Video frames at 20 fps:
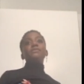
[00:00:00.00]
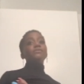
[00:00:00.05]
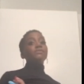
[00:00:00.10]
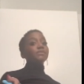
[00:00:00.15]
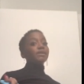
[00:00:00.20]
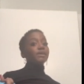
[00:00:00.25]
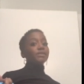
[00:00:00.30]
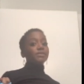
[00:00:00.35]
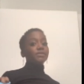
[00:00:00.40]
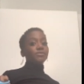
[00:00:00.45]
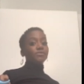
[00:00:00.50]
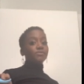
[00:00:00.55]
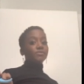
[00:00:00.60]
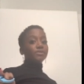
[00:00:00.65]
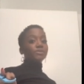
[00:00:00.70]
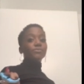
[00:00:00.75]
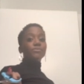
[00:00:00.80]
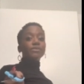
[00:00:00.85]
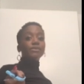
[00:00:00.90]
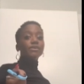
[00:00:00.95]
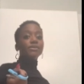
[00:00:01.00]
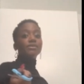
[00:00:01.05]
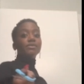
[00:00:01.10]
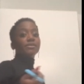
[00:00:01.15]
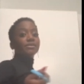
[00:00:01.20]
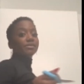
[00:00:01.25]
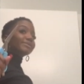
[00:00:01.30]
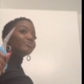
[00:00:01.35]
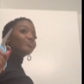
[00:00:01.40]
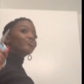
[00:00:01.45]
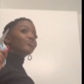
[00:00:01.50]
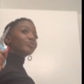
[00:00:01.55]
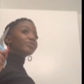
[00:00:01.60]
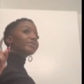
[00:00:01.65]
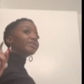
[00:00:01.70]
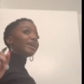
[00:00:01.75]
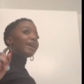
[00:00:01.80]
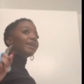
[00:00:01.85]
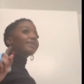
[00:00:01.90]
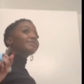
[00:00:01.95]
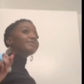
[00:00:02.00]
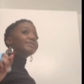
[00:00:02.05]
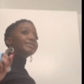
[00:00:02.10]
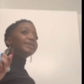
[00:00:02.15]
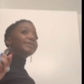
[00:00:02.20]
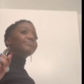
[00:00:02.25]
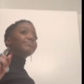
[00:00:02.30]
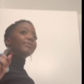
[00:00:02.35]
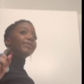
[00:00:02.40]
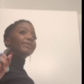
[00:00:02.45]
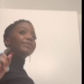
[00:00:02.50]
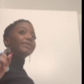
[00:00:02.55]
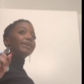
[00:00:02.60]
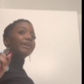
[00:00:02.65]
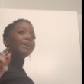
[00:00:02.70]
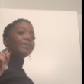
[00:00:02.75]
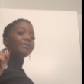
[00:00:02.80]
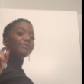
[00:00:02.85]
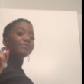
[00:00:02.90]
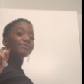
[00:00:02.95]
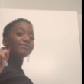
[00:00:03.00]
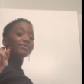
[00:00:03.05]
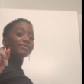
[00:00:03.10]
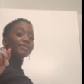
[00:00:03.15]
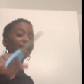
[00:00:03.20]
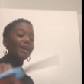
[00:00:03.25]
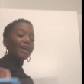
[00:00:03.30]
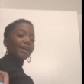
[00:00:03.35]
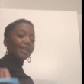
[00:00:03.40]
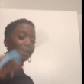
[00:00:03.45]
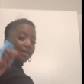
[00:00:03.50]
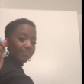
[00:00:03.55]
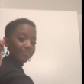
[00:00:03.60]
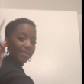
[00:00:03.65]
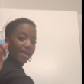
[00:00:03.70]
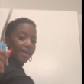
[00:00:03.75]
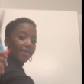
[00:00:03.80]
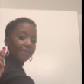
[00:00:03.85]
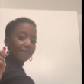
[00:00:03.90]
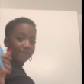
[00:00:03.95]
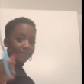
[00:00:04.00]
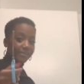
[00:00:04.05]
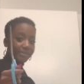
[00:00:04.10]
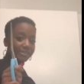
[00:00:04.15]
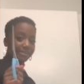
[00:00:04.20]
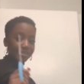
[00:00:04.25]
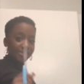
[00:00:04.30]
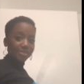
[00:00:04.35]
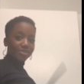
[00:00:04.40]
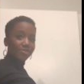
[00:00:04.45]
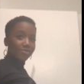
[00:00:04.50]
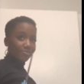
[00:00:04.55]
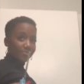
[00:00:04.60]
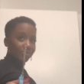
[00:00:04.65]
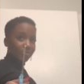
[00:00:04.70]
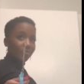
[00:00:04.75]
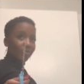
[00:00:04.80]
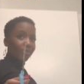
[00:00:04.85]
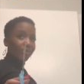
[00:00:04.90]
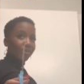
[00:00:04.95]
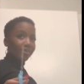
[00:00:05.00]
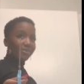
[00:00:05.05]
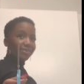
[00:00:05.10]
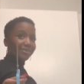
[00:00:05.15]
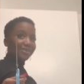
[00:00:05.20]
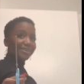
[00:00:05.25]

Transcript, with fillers: You're not the only one. Really out of shape right now. And I'm not afraid to show you all.